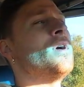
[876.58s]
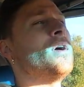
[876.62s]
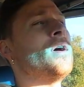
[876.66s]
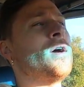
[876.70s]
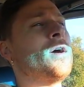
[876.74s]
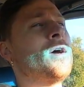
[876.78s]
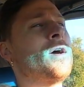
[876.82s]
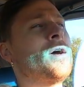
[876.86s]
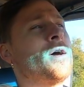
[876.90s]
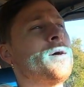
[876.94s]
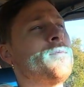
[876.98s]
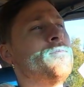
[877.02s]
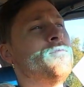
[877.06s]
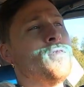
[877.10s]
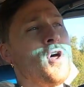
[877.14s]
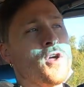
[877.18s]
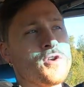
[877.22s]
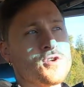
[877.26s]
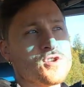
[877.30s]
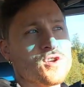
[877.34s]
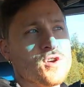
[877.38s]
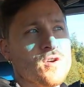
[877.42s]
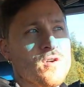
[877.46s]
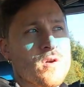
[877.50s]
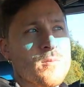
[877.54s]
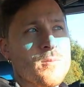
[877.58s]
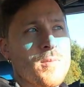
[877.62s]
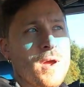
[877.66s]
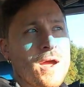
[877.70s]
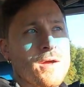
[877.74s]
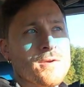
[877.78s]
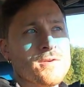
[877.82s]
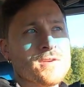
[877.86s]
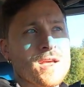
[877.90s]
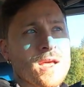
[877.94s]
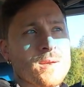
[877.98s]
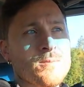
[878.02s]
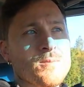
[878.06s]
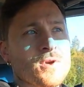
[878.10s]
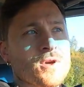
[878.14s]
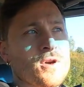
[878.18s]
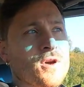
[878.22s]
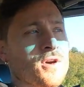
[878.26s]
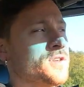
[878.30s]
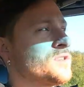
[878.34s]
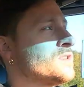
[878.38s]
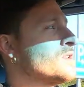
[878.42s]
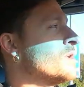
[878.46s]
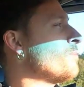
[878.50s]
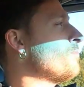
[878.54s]
Not sure about that,
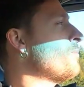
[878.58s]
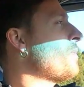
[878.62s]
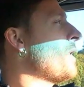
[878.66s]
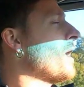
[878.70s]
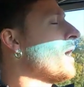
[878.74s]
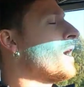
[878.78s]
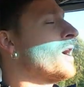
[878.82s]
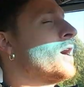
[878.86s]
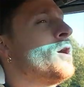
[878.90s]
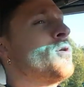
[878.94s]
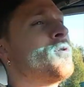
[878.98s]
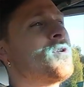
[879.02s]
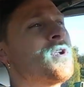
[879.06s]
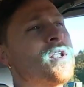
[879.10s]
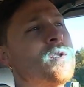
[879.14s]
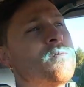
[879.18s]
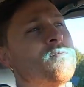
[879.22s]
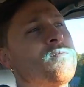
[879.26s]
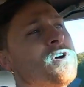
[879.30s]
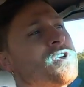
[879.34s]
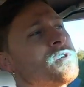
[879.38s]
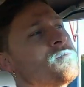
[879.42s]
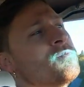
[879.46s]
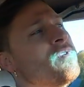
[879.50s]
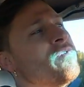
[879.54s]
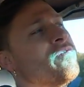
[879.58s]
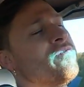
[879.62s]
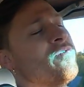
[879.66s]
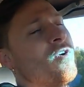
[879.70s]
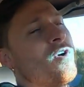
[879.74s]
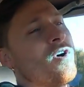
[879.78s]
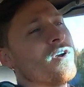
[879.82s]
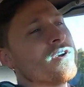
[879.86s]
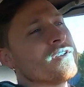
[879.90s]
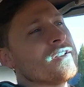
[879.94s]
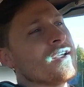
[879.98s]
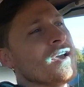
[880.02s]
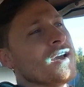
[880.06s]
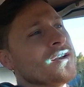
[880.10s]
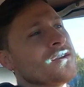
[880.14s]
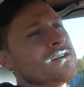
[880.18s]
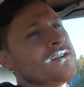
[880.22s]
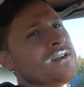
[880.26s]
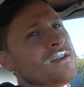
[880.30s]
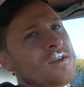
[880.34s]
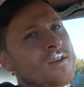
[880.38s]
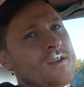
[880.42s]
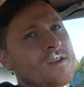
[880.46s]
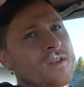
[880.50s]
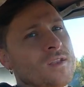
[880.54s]
because the Pagode that was before that,
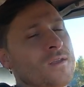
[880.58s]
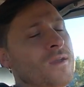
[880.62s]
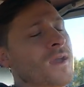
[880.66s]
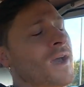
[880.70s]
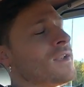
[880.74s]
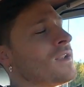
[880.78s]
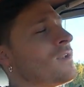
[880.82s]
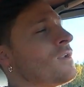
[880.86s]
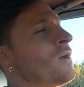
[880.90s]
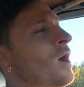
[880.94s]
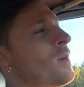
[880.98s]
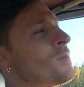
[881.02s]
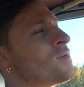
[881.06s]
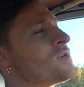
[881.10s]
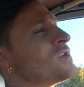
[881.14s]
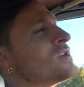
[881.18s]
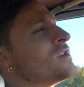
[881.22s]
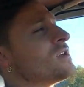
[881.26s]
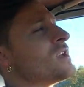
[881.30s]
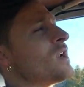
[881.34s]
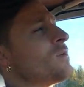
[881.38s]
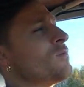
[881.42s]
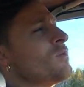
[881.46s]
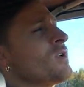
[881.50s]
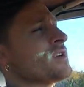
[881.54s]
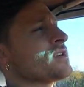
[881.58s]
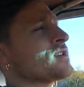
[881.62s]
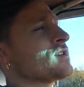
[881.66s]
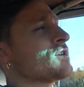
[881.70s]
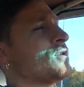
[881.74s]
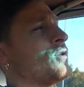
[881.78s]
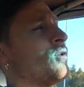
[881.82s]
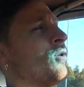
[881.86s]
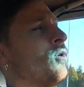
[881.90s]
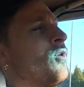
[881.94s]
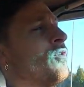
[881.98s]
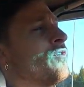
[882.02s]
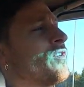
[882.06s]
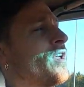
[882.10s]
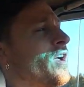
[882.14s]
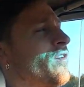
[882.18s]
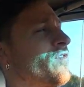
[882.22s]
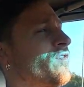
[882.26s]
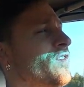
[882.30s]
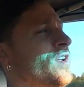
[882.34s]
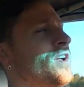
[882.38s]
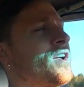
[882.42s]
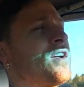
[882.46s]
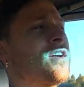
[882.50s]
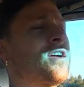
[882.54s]
you had an option that was called, I
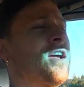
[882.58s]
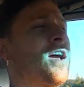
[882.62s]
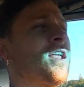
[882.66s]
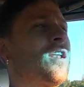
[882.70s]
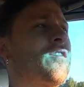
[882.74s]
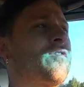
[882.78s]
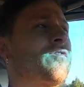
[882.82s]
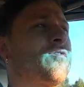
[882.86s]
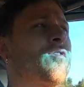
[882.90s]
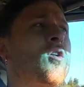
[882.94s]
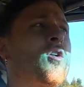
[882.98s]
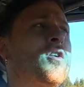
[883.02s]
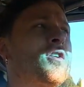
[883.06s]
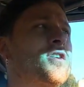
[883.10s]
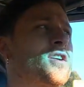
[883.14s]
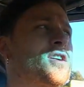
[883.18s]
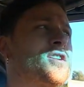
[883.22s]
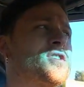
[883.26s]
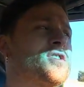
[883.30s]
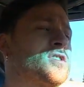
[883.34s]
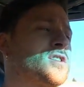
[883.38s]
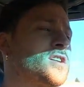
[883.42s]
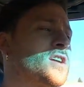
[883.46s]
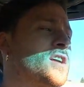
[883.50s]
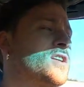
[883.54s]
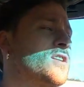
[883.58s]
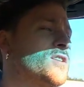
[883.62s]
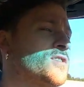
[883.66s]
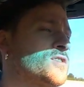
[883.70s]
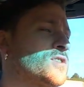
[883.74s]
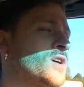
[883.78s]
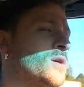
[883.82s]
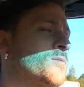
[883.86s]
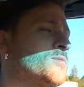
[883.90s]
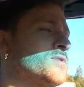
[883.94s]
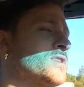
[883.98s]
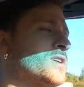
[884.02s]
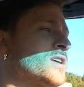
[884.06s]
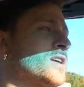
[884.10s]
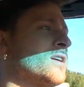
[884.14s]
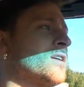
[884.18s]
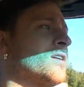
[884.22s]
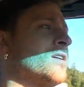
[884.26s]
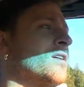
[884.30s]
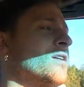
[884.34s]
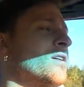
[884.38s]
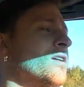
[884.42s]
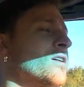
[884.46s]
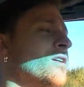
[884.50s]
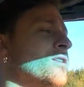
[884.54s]
think, California seat or something.
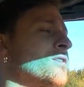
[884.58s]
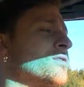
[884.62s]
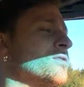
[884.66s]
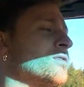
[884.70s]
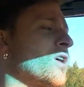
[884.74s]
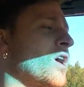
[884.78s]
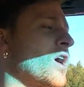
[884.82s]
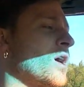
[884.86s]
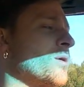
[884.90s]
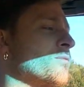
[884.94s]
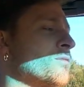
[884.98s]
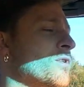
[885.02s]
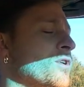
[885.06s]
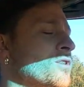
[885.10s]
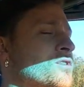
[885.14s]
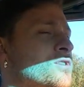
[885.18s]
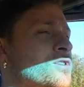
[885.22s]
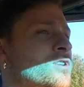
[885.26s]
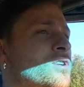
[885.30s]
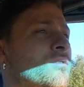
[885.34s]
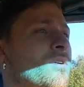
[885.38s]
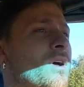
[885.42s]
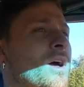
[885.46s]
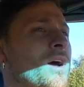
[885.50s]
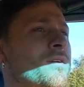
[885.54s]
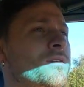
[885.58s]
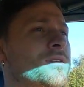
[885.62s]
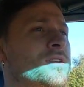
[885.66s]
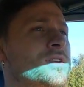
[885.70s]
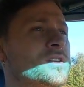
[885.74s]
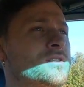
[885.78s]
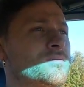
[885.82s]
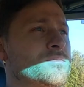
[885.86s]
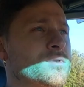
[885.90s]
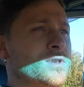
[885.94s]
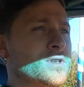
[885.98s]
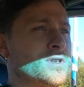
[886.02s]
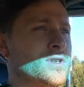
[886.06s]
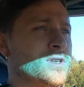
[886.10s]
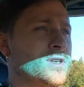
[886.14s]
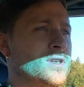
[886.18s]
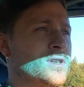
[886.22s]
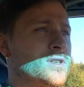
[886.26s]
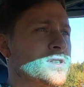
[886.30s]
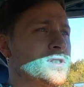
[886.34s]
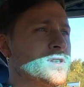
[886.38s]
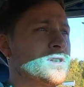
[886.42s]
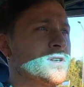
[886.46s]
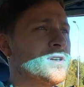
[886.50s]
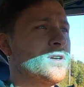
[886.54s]
So I'm not sure how it is with
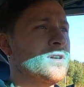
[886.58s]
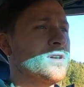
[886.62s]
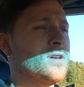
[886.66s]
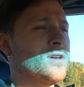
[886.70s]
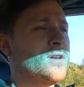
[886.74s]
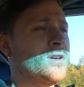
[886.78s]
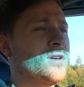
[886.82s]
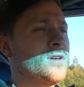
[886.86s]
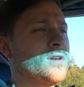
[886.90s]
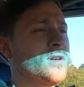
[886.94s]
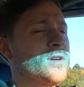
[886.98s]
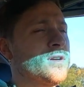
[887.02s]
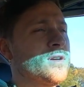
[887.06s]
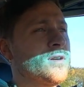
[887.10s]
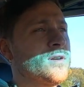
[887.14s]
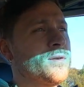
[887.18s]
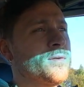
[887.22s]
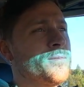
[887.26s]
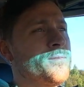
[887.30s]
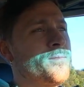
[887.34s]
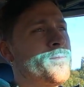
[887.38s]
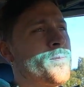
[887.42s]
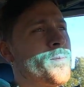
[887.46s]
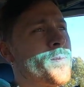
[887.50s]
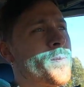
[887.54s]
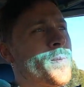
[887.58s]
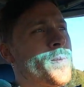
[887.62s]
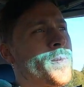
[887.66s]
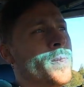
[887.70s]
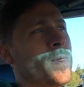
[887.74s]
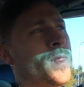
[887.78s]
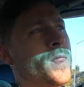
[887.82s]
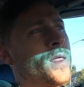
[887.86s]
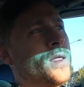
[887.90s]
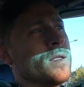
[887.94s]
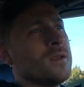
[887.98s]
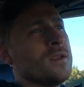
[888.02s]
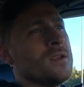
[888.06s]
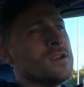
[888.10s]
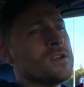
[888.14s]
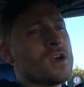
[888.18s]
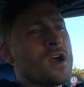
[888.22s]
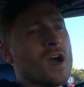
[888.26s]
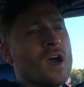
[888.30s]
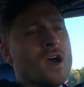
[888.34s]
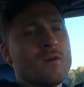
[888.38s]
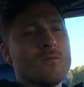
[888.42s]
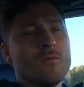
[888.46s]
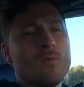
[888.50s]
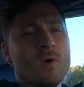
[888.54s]
these
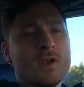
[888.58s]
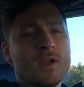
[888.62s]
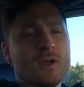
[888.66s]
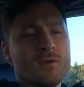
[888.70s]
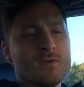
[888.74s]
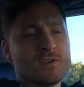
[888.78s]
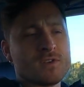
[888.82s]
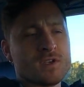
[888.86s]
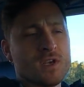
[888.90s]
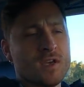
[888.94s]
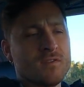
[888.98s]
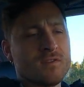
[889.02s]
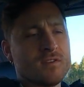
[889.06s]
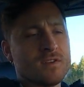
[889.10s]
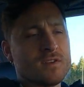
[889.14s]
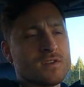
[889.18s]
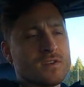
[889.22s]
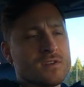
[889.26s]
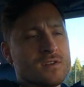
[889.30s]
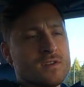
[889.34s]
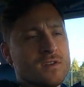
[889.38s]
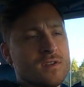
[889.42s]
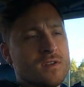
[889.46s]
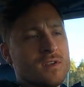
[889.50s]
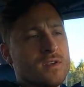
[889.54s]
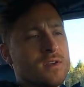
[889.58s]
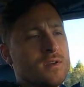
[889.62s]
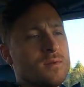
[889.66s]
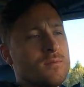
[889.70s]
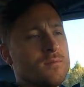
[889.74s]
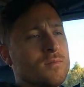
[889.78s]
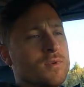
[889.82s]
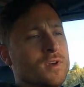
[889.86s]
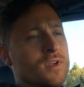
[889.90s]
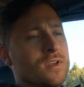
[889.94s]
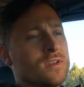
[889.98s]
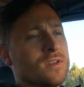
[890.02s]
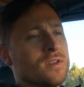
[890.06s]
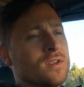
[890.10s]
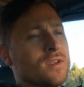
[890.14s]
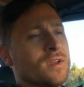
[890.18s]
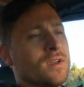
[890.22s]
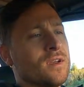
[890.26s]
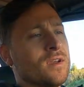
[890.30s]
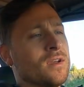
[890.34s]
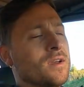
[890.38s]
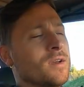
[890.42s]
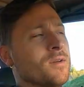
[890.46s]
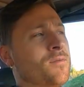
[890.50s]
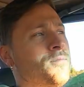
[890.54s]
R107s, but
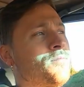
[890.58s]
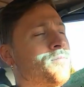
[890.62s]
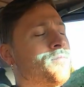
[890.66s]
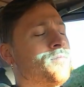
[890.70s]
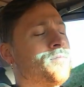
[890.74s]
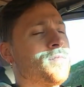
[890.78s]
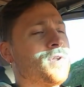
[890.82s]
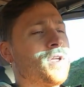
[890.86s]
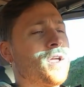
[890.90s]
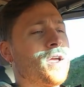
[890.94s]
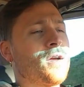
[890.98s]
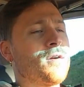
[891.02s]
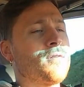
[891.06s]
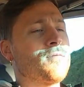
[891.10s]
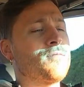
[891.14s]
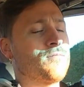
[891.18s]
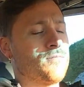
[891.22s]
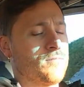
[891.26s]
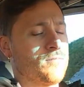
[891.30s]
yeah,